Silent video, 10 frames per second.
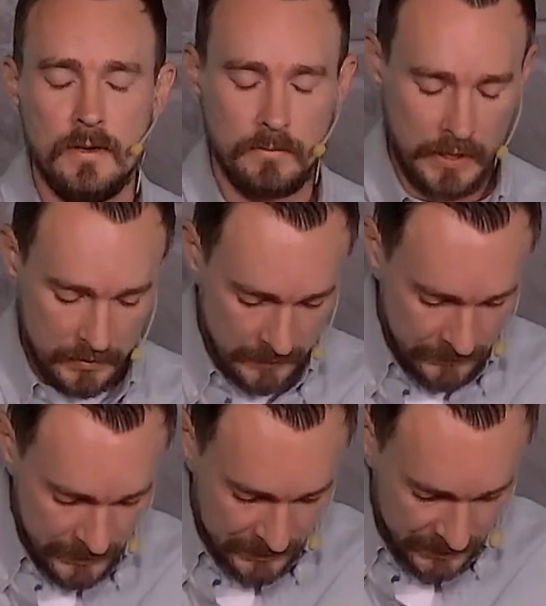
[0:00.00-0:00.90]
by
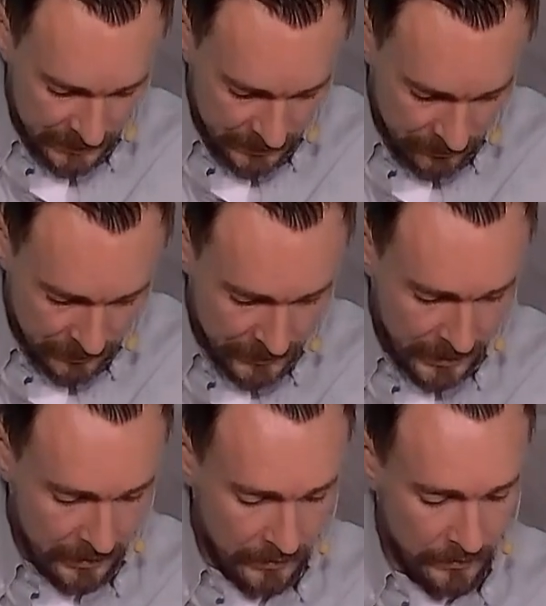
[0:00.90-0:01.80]
living in the here and
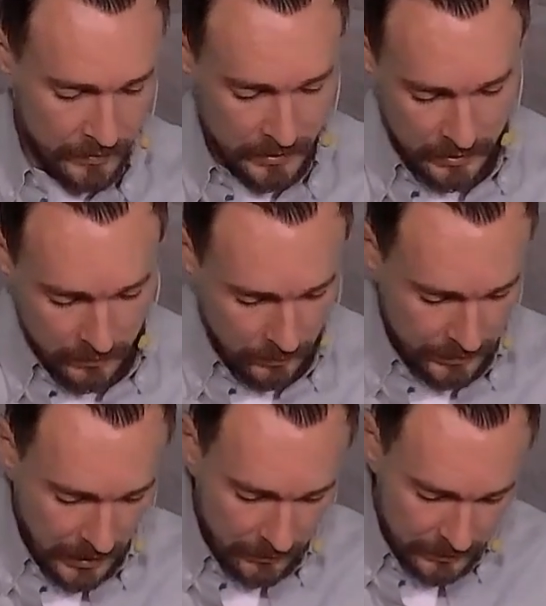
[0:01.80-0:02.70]
now
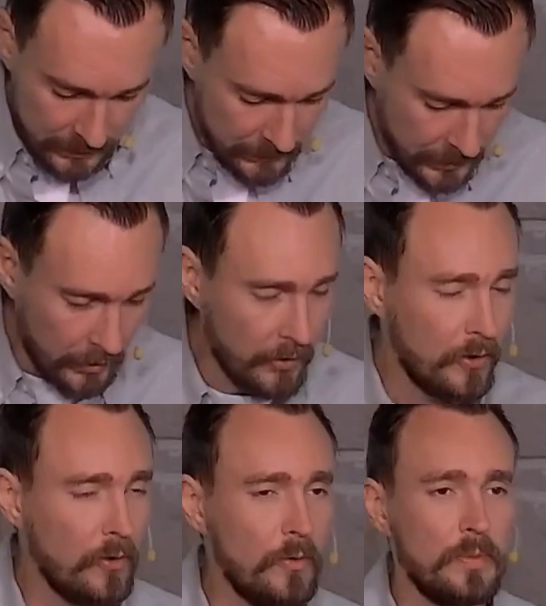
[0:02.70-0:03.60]
without giving our
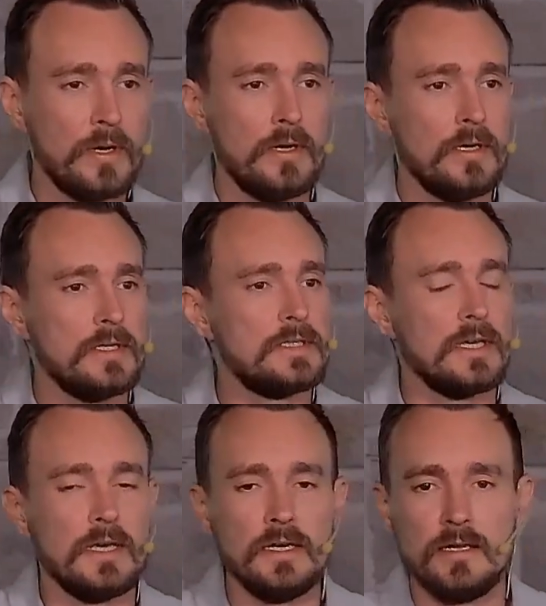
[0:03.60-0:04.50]
hope to
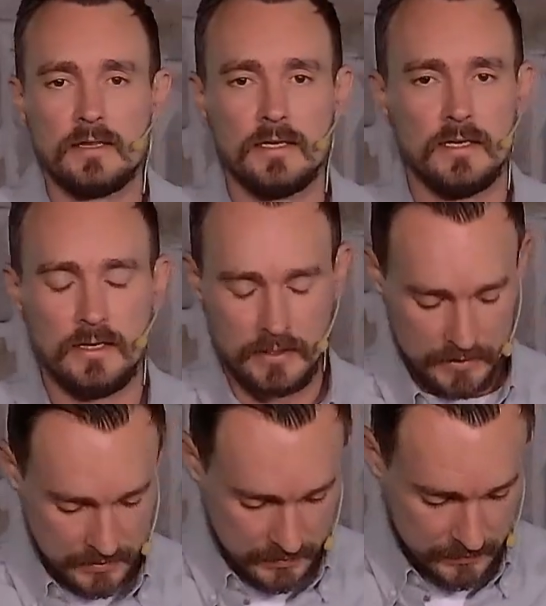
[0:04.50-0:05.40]
anything in it.